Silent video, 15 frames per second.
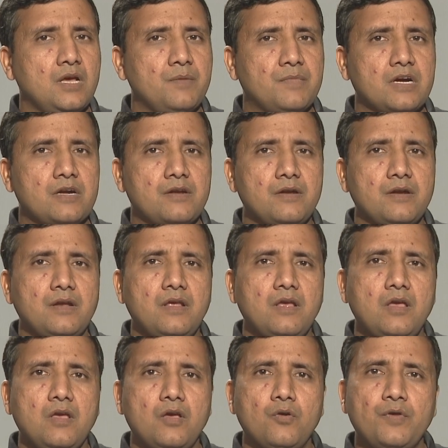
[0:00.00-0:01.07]
But
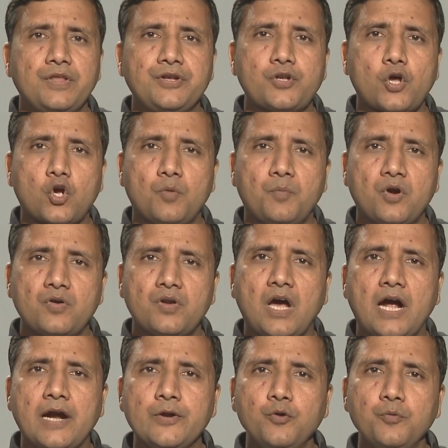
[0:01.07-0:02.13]
when you talk about
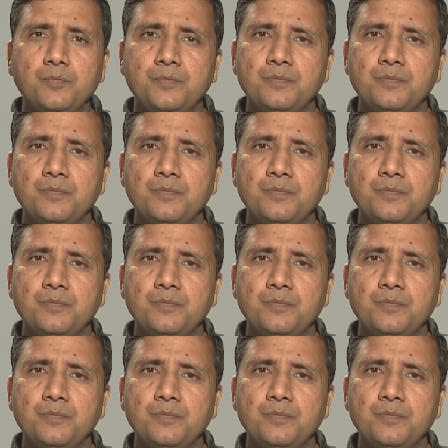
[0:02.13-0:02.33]
Hadoop,